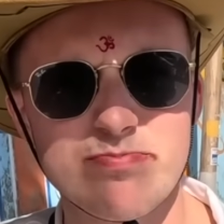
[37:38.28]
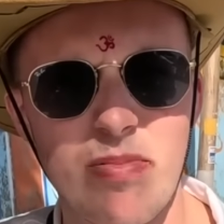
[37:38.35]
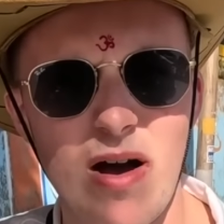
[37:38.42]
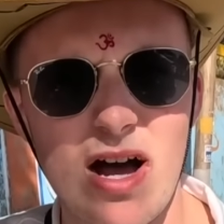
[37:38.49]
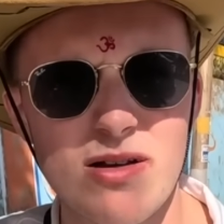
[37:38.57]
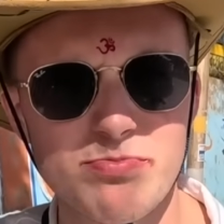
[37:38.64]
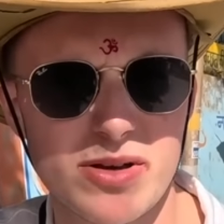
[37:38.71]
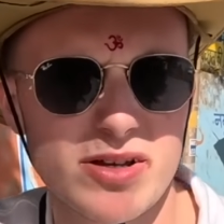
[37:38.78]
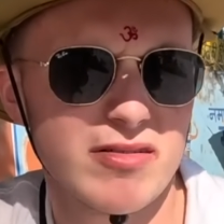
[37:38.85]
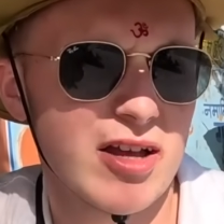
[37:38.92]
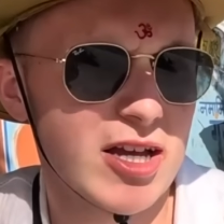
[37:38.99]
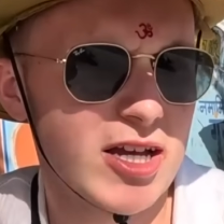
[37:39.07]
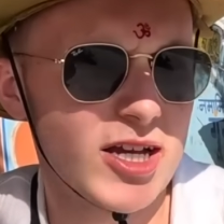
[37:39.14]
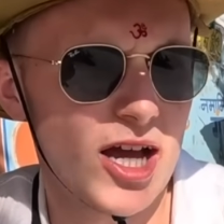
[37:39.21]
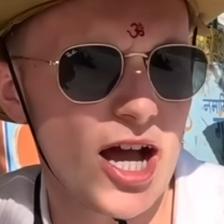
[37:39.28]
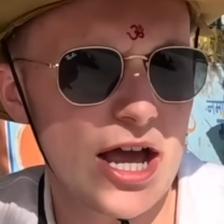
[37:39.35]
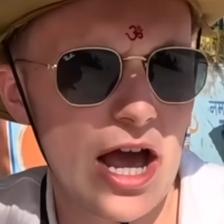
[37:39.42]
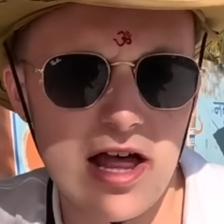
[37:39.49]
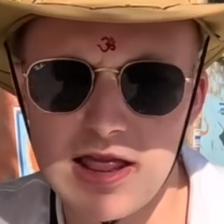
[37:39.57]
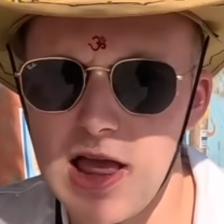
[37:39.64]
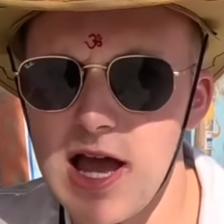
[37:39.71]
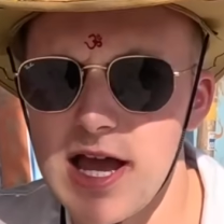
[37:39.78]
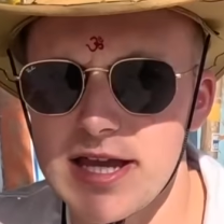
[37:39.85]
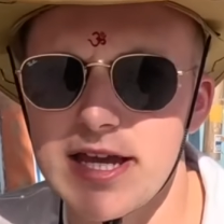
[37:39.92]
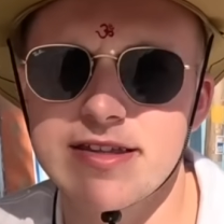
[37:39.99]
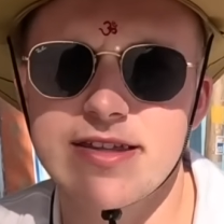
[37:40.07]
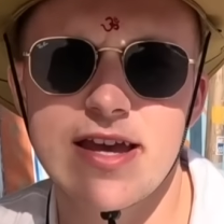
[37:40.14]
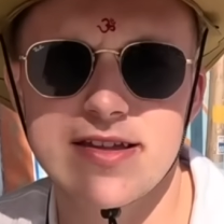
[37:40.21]
part, but I can't lie,
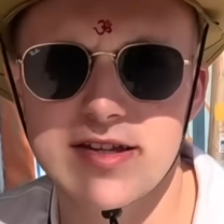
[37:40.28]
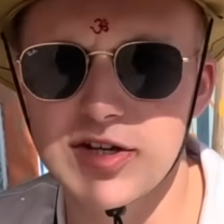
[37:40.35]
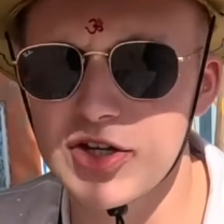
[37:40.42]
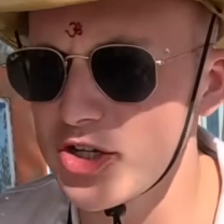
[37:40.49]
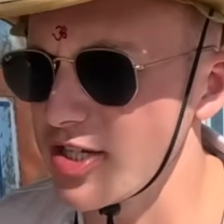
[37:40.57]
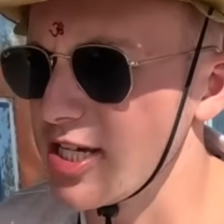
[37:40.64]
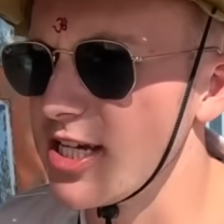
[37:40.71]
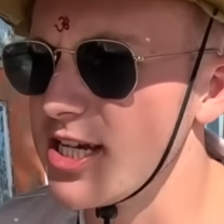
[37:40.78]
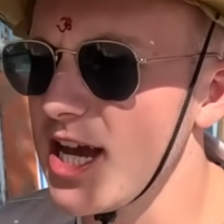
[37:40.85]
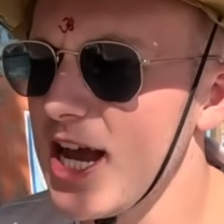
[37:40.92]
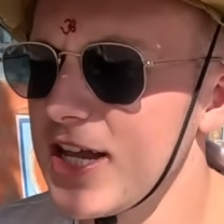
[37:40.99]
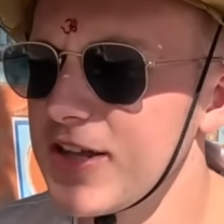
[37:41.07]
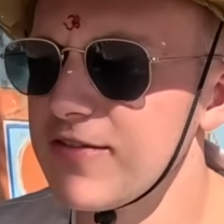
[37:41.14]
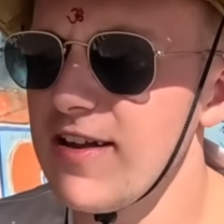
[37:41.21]
it tasted good. And